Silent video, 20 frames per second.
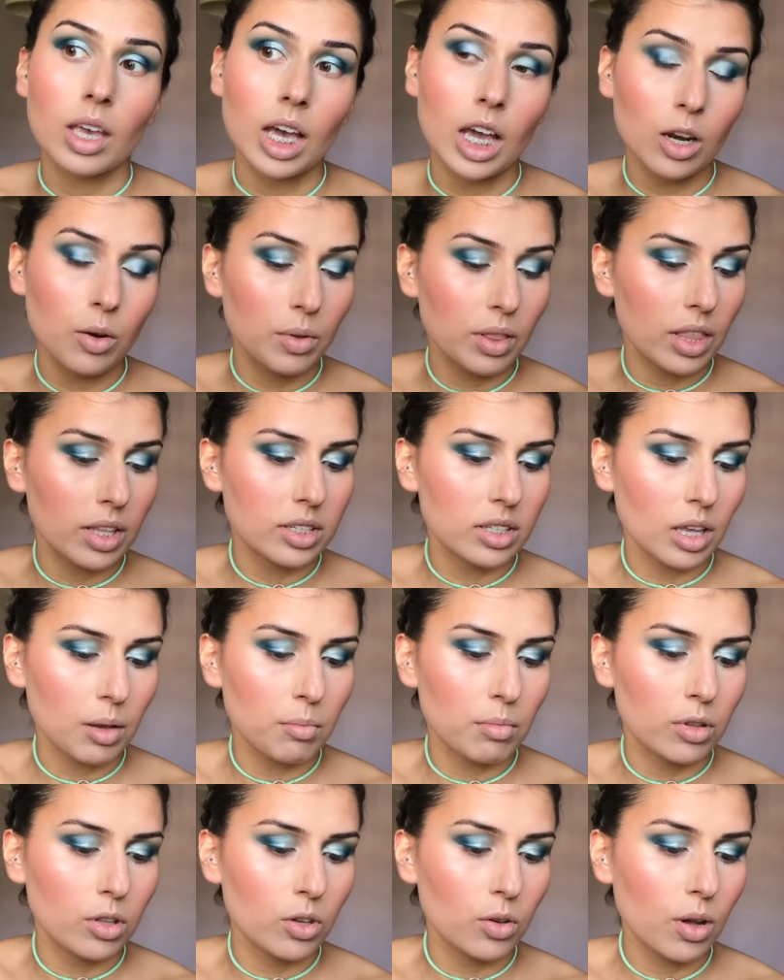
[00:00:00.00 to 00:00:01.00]
And with the
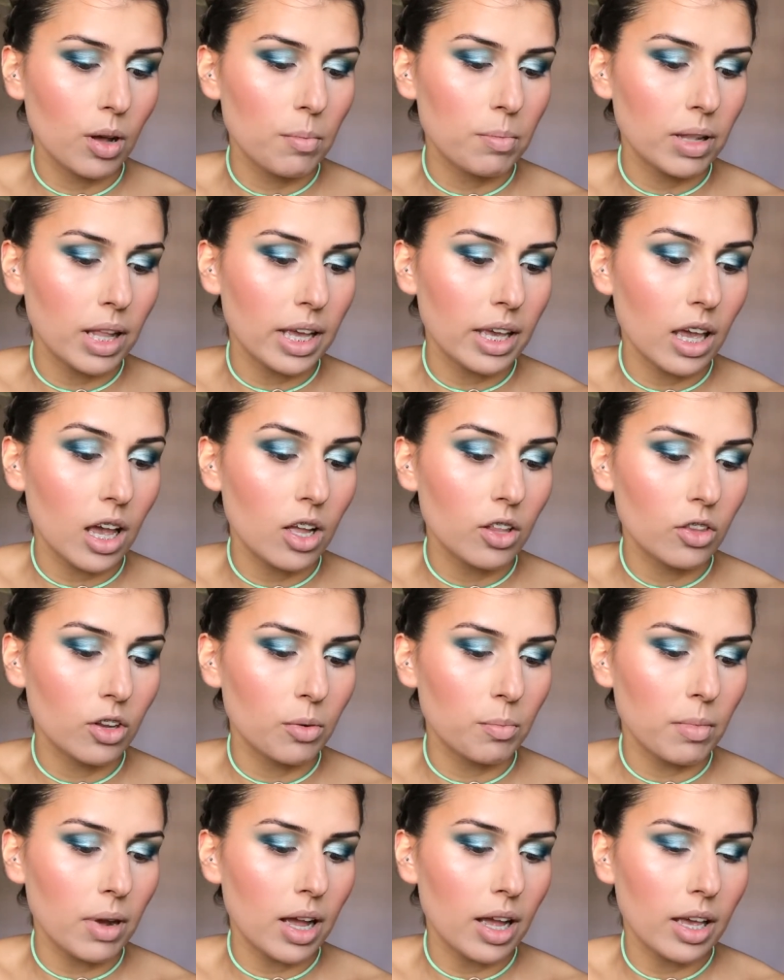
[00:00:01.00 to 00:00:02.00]
same blue, applying
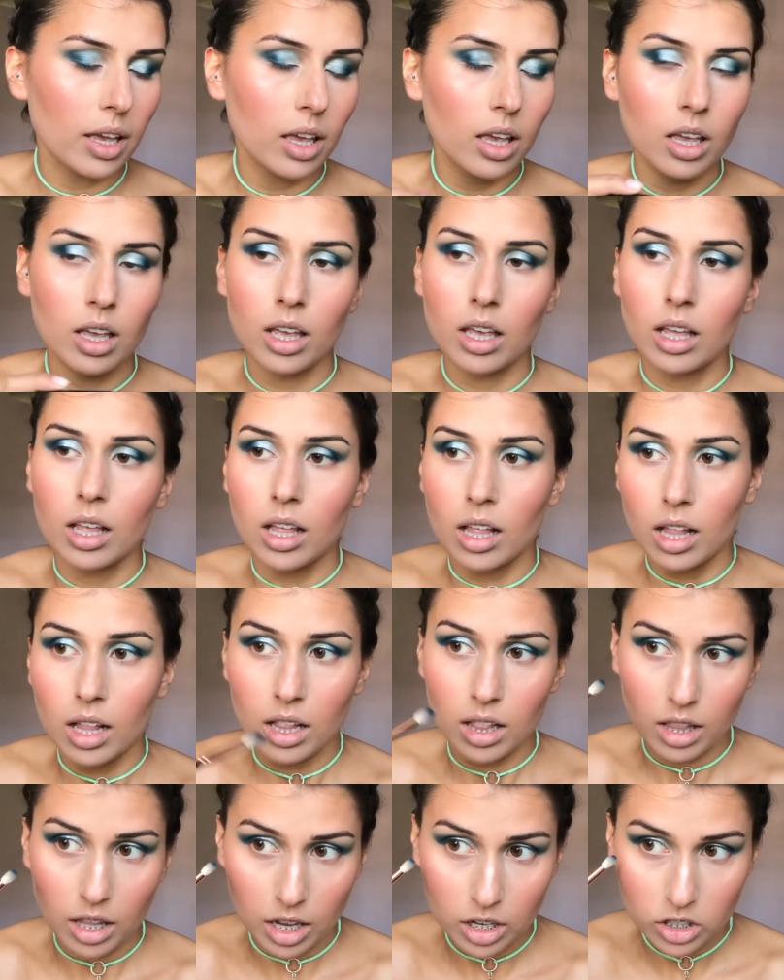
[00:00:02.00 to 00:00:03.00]
under my
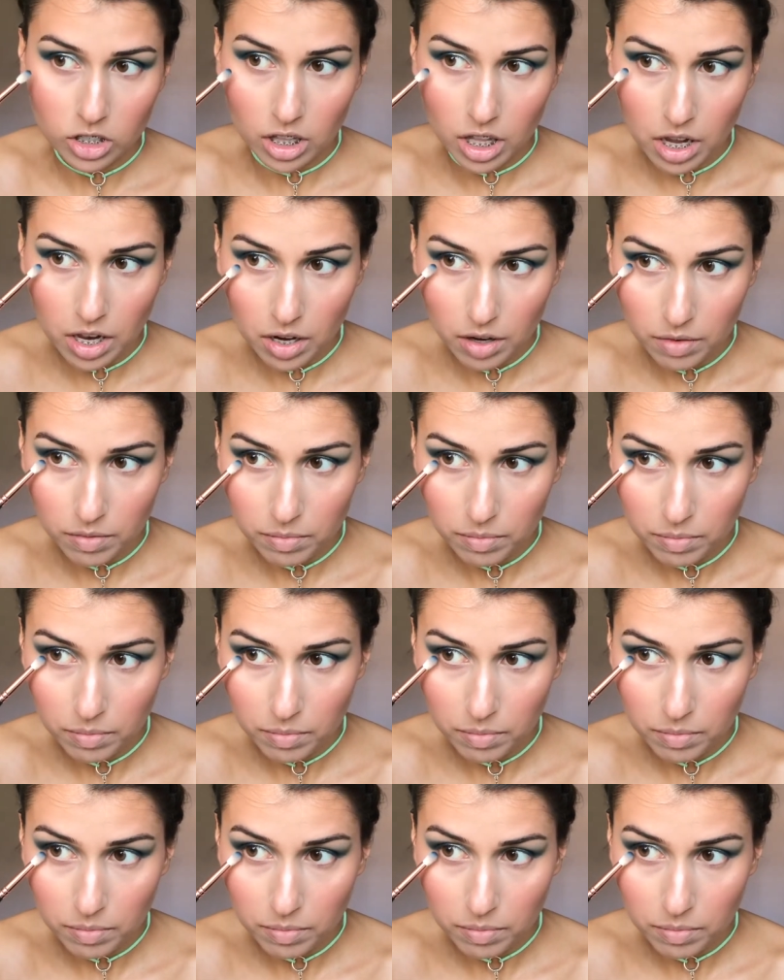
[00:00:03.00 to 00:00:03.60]
lash line.